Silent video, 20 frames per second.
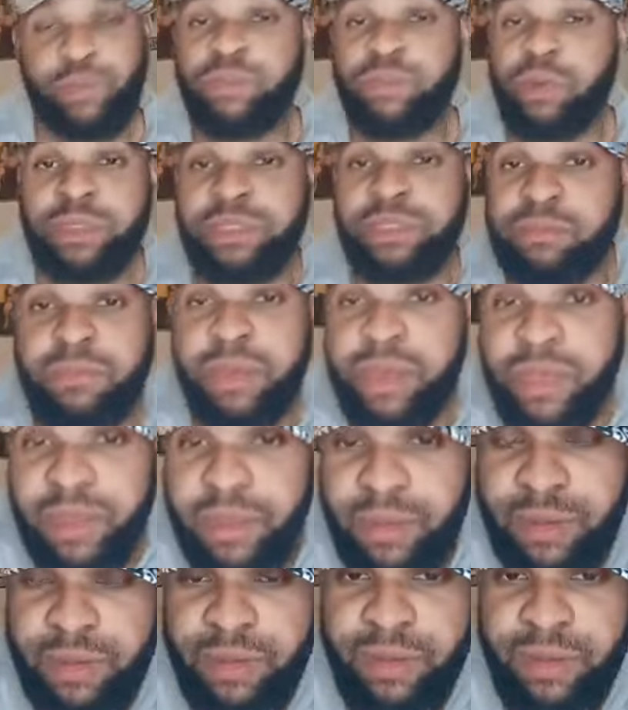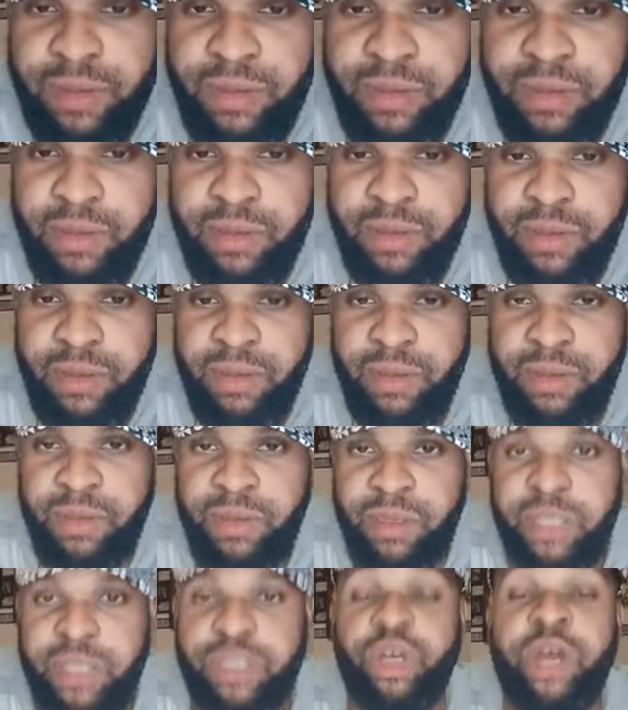too much, igbe.
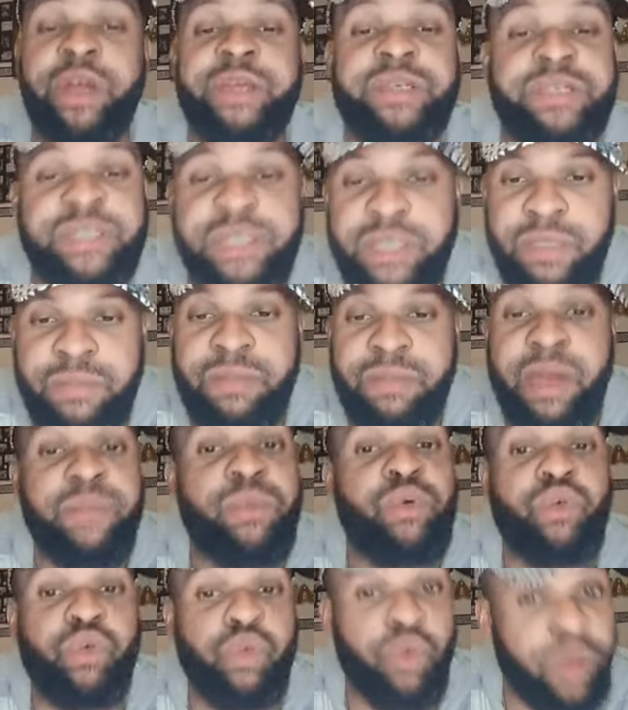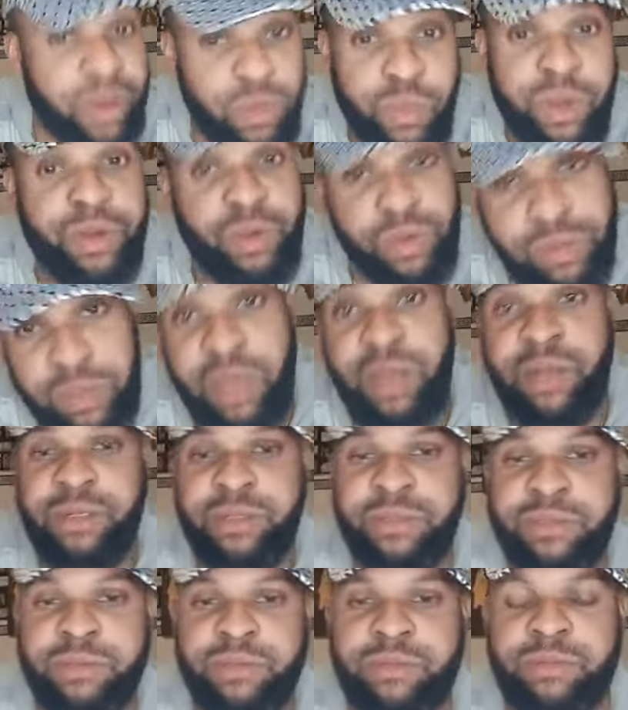It's not easy. Me mu go away on now.
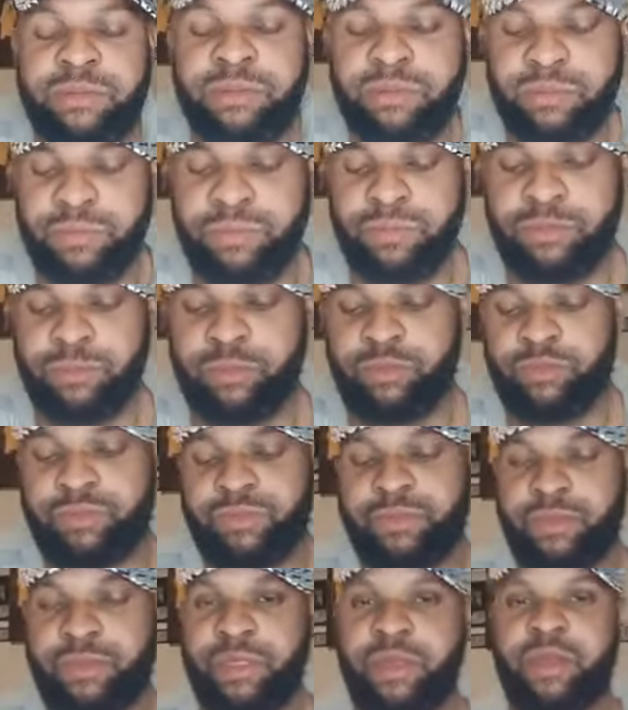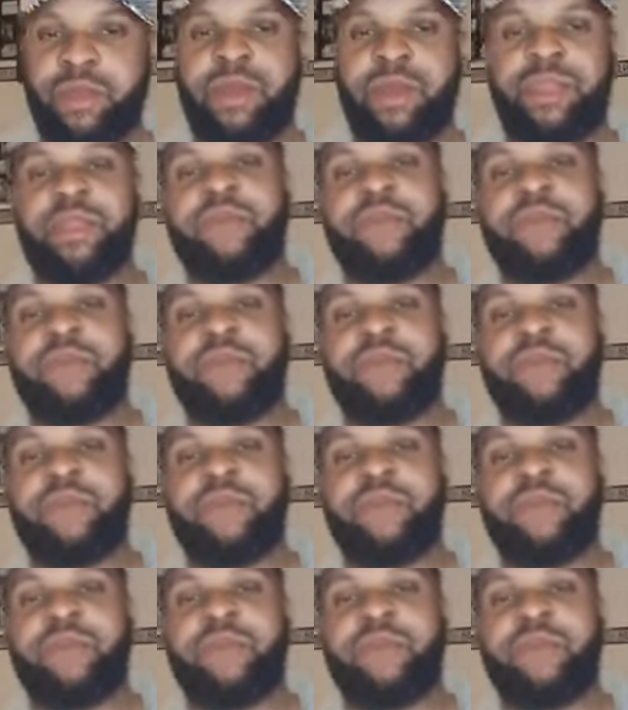I